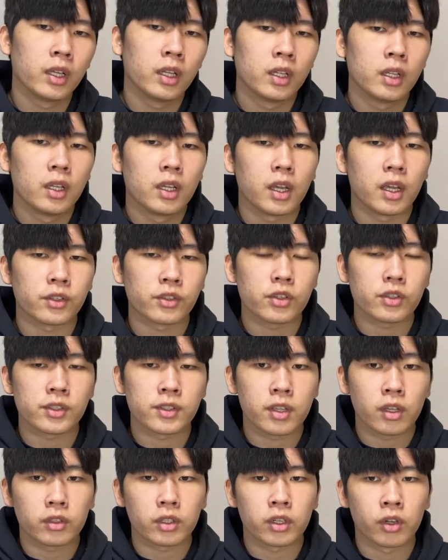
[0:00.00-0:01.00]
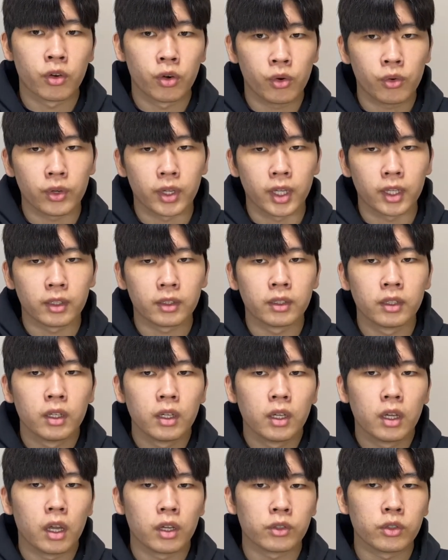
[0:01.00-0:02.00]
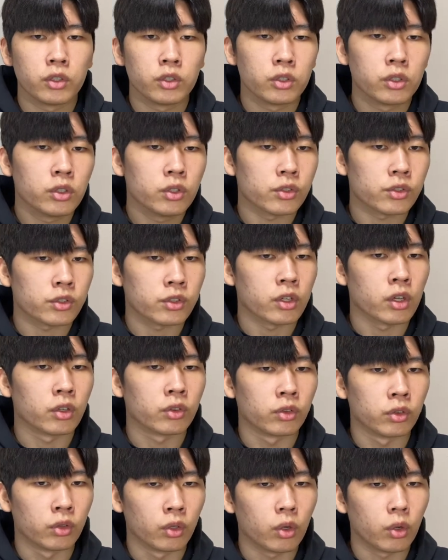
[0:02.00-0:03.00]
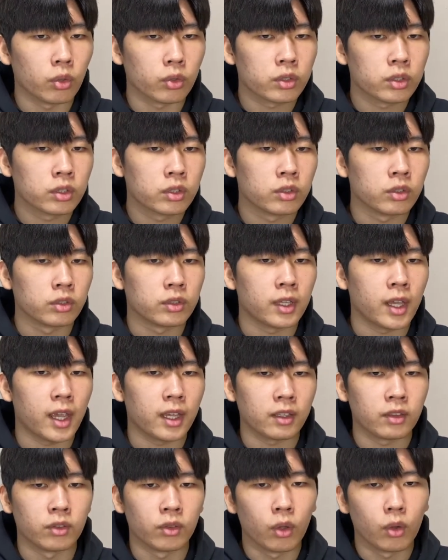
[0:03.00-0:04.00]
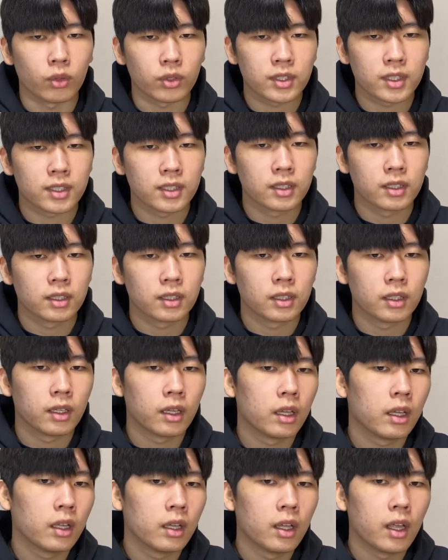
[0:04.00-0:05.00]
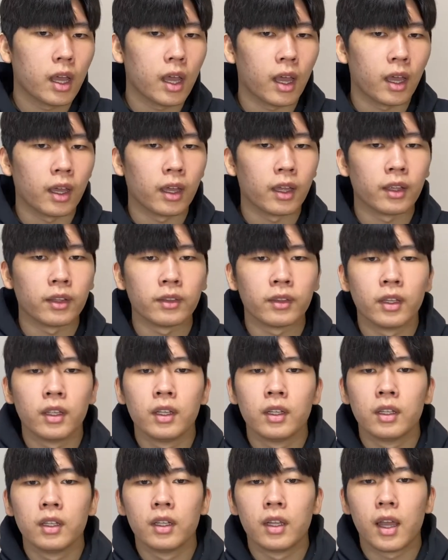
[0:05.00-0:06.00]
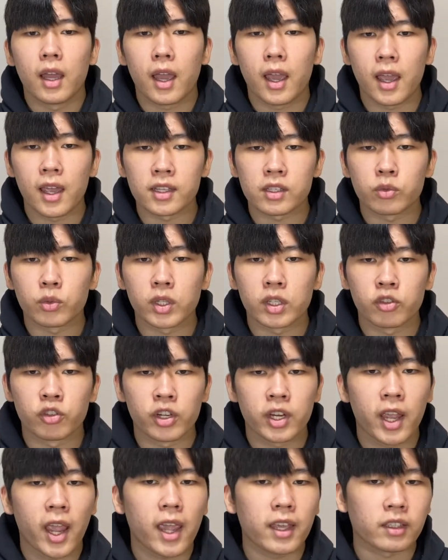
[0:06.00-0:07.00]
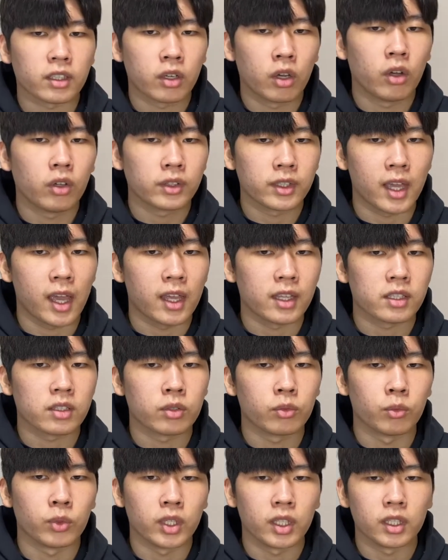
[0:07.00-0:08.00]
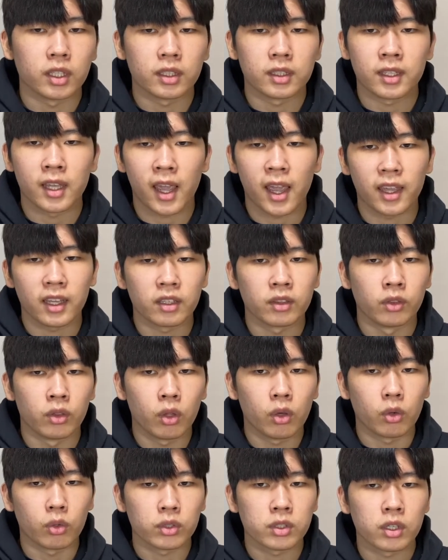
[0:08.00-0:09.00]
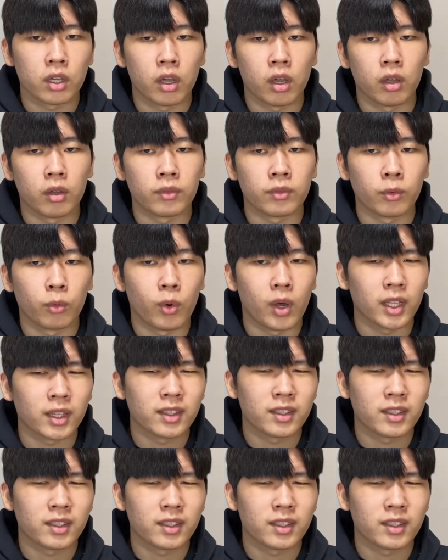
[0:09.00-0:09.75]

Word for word: As you study Korean, uh, you use your note to take notes, and as we create contents, we take note of what